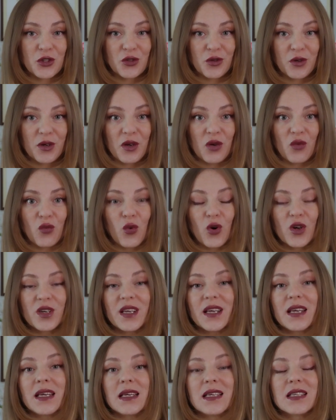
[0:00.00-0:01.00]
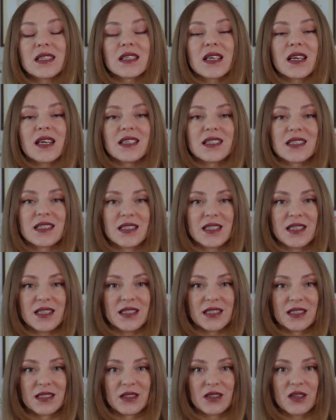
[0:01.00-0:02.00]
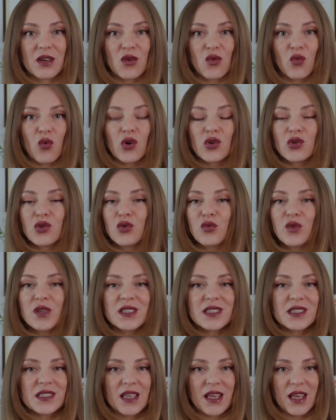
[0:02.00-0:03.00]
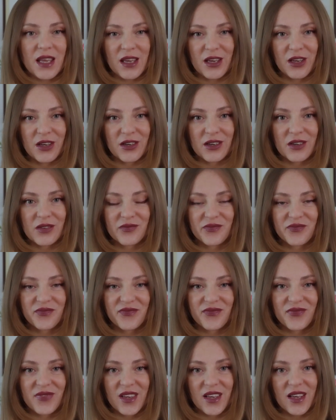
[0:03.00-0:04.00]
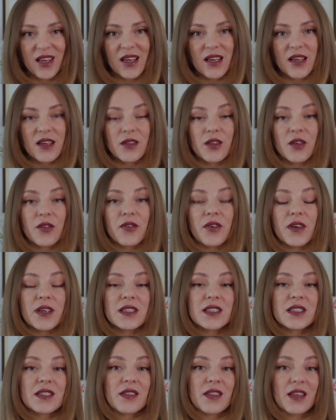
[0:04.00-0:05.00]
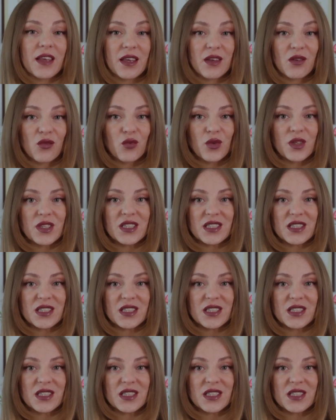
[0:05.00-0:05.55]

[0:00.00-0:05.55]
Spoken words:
Joy, what is her season? What do we see here? The first thing we